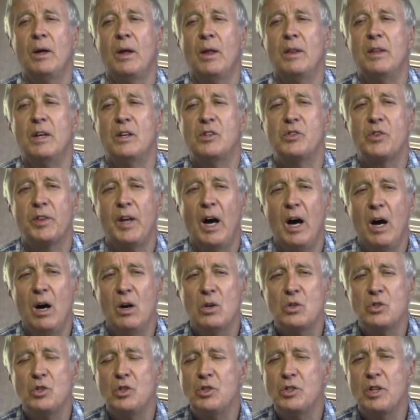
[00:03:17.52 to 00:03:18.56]
the
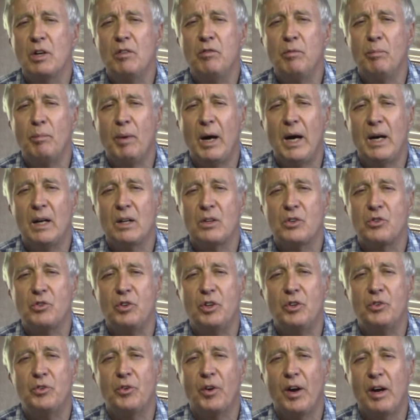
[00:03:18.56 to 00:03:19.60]
thousands of miles
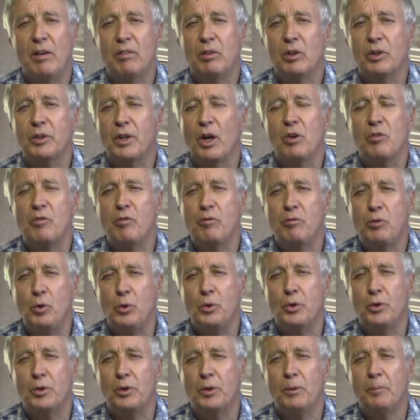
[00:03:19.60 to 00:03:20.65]
he traveled on
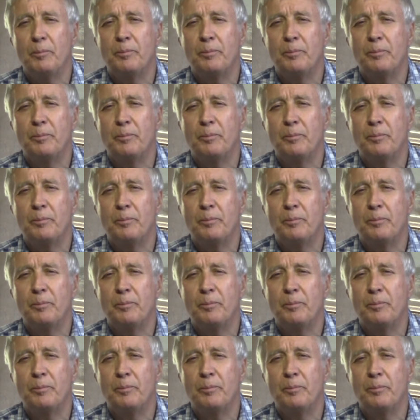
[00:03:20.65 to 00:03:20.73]
foot,